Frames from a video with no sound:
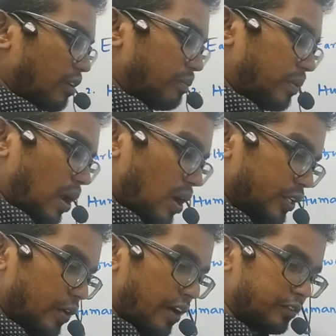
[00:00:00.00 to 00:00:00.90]
for
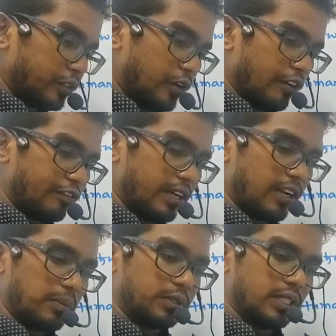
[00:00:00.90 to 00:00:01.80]
prawn you have to go for
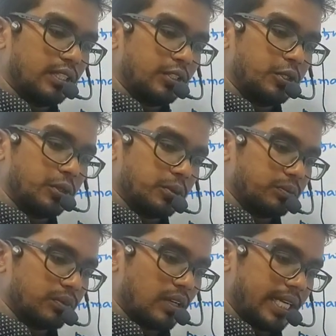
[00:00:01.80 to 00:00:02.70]
option 2.
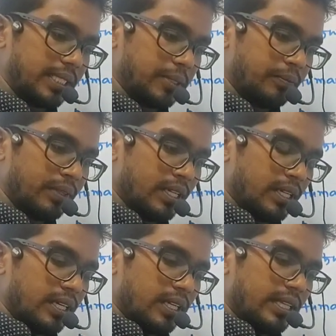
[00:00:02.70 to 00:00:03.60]
Alright,
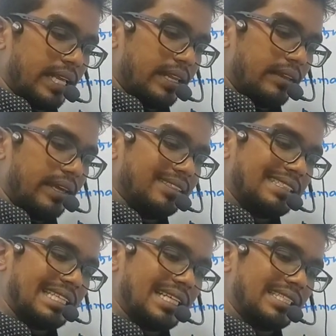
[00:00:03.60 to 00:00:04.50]
then
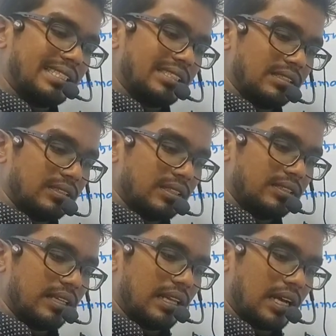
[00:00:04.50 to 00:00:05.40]
insects
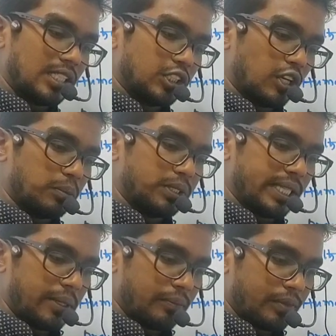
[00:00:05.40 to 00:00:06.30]
is the last
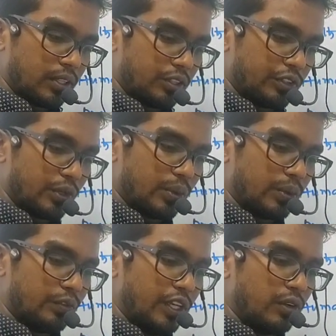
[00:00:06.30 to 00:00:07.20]
option.
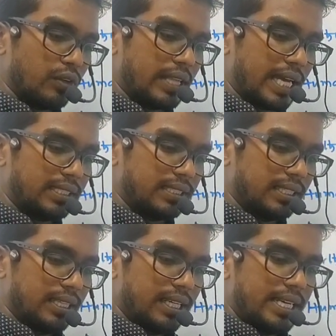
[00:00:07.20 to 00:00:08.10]
So we know
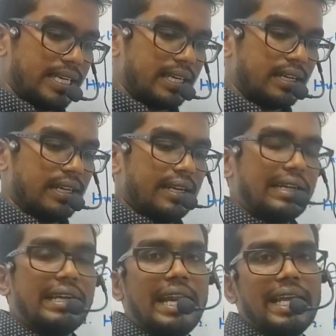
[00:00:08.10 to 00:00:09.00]
that here
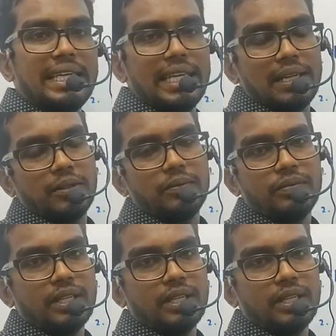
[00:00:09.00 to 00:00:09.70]
tracheal